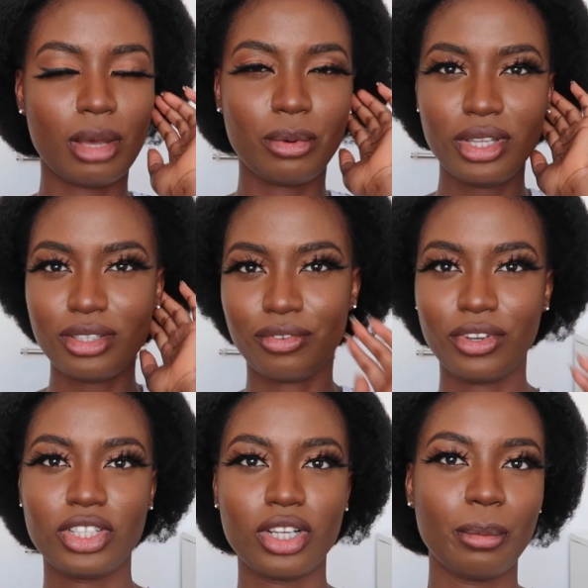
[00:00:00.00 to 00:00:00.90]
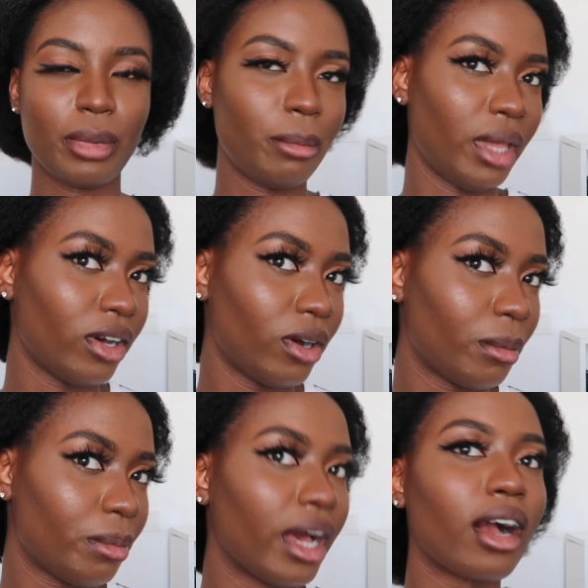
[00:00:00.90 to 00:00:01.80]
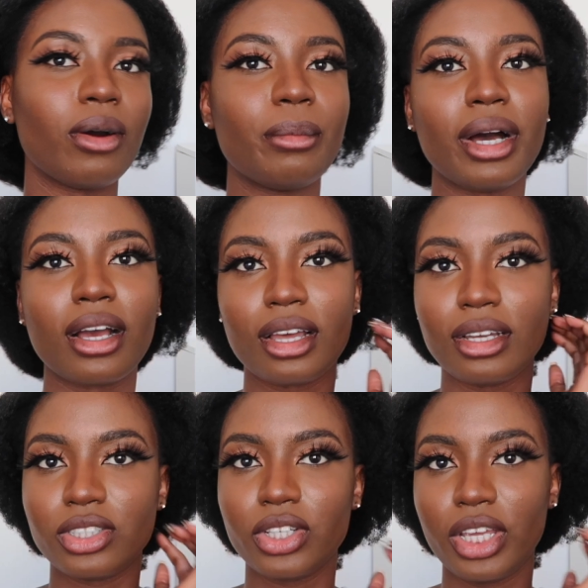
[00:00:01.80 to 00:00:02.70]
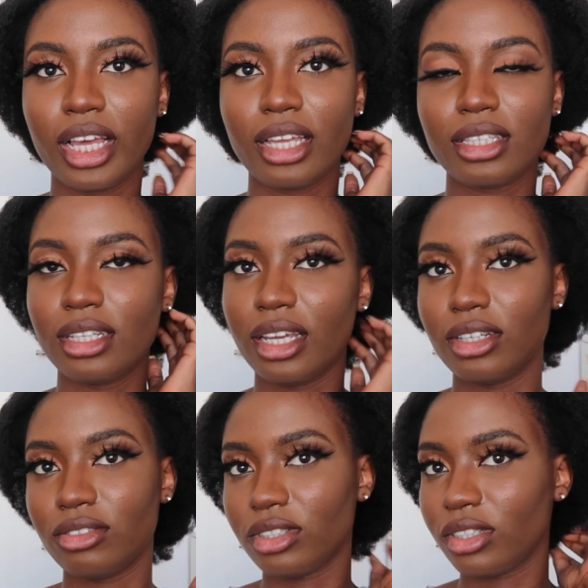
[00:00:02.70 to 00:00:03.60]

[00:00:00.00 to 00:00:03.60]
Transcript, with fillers: So I'm going to finish up my makeup and come back and show you guys the end